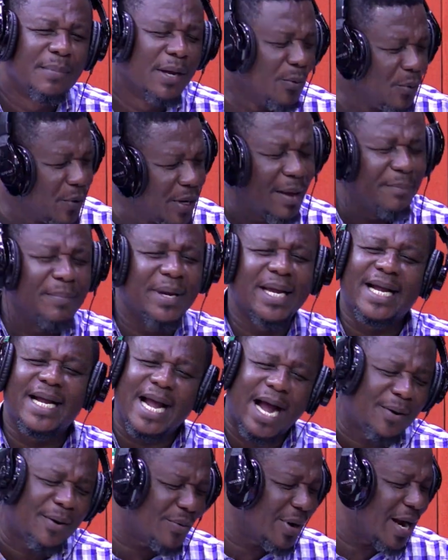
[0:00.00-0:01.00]
Behunia men
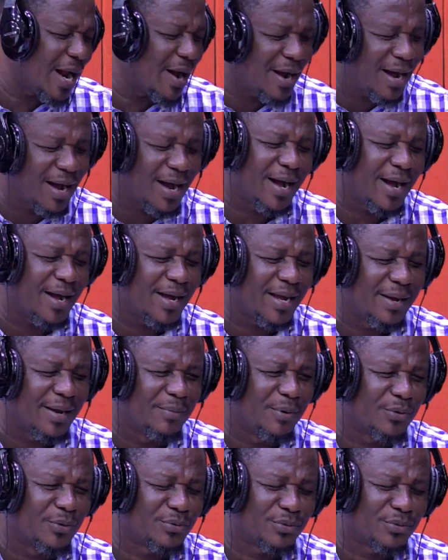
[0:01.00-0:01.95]
can cry, Emos.